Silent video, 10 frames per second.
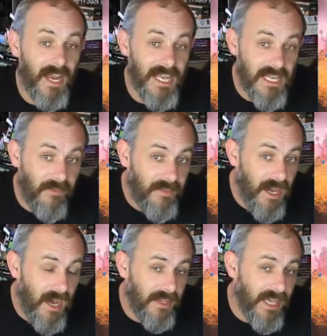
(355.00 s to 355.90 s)
I love the
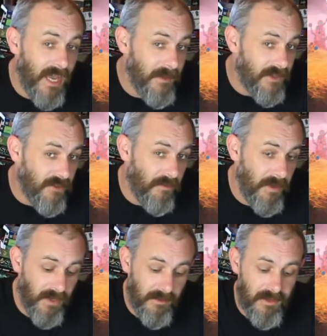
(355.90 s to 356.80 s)
art of the game that sold
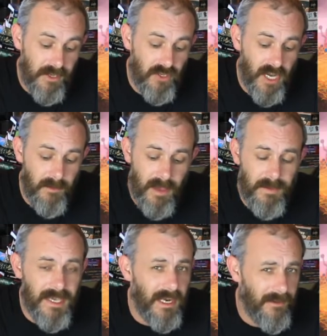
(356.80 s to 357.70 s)
me on it with the Jilly
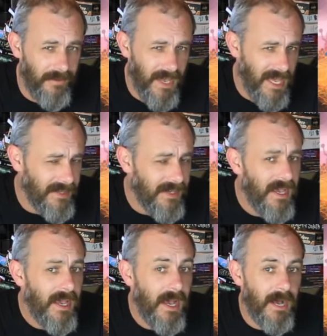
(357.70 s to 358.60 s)
Baby Killer thingies.
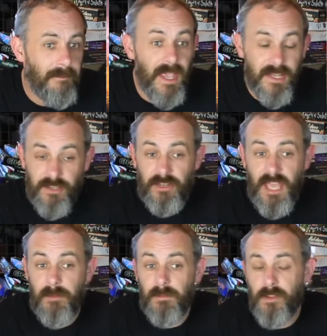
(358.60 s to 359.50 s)
It's a good
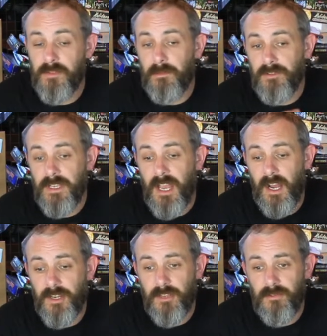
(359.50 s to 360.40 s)
game, lots of
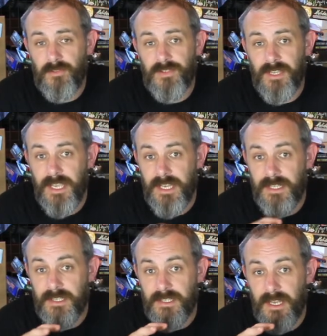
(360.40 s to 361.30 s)
multi-card use.
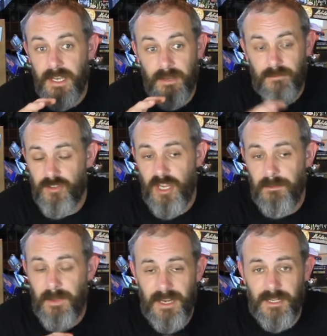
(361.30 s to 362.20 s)
It's was
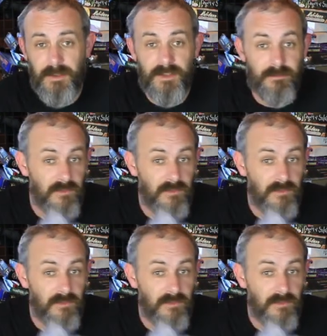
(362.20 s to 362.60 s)
cheap, inexpensive,